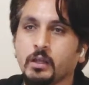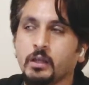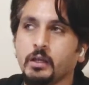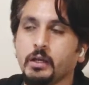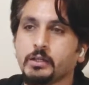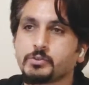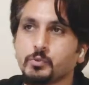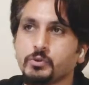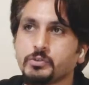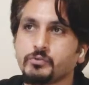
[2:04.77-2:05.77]
And
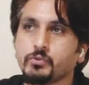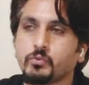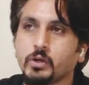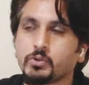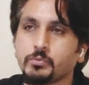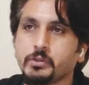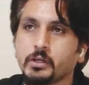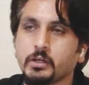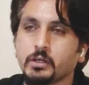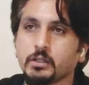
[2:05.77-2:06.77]
suppose if you want to be
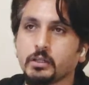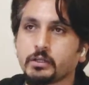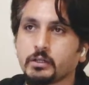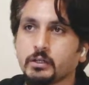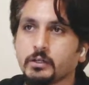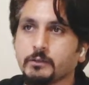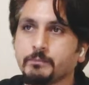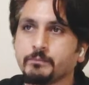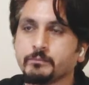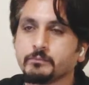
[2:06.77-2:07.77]
a
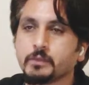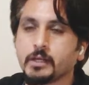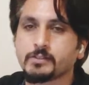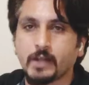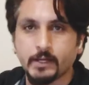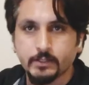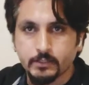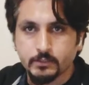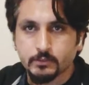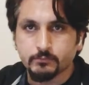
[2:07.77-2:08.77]

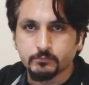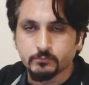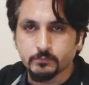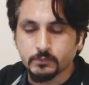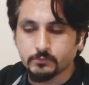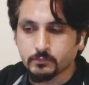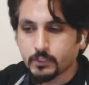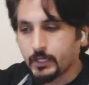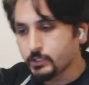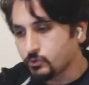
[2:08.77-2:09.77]
scientist,
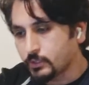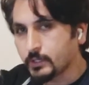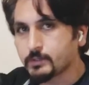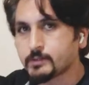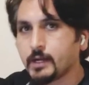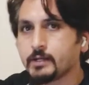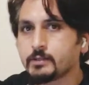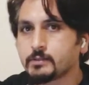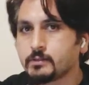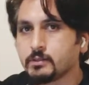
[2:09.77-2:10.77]
and you are not a
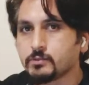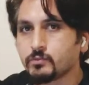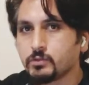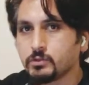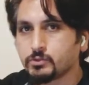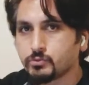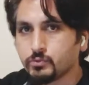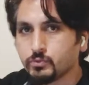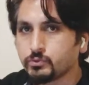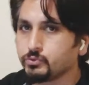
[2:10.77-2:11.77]
scientist in this world,
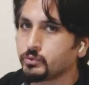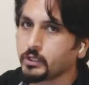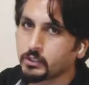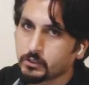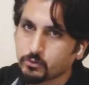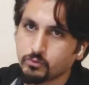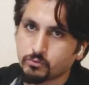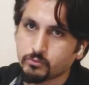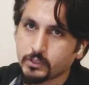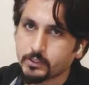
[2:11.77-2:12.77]
so you can go to
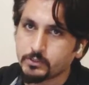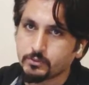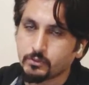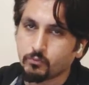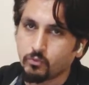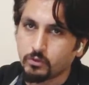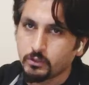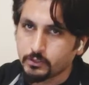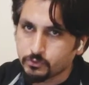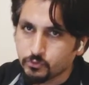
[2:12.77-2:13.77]
that digital world
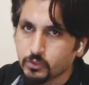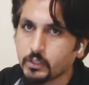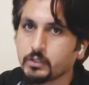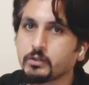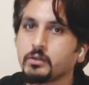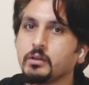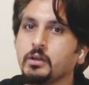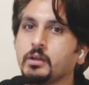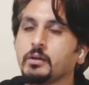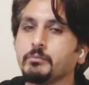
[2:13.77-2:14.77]
and you can
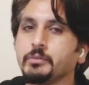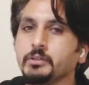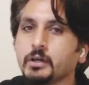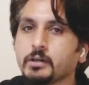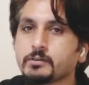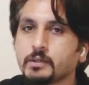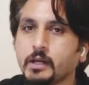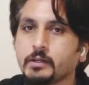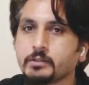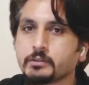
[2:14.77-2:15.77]
be a
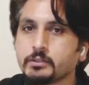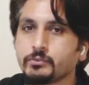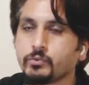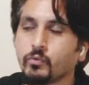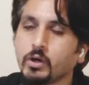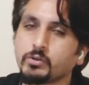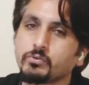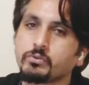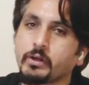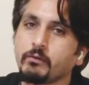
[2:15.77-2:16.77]
scientist. And if you want to
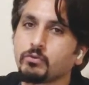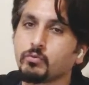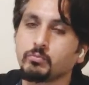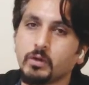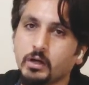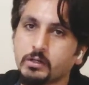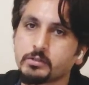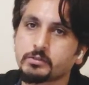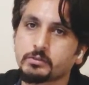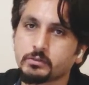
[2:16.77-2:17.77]
travel to
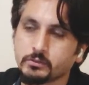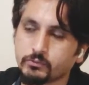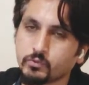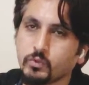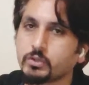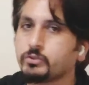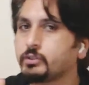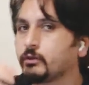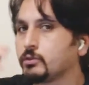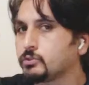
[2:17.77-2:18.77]
Mars, if you want to
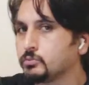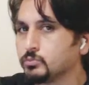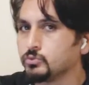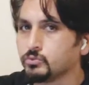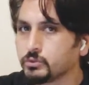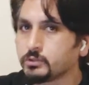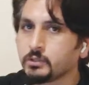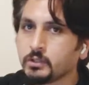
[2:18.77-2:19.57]
travel to Moon,